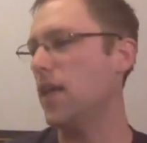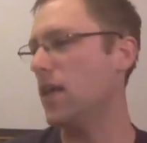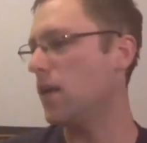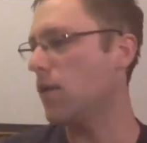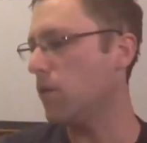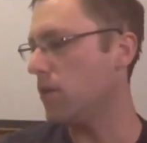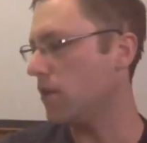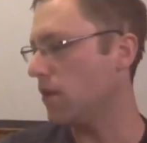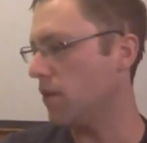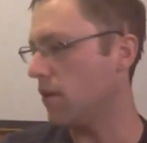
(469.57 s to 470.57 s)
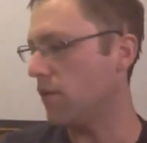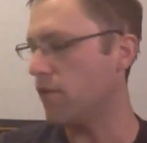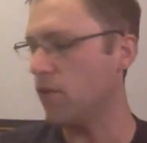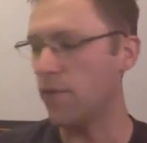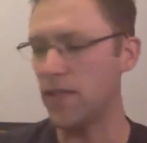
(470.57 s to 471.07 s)
And I went with a
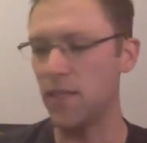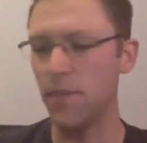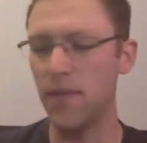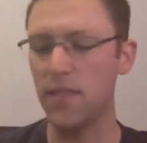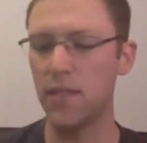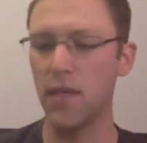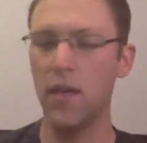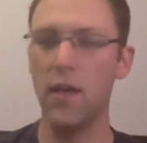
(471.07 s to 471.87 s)
few of my teammates,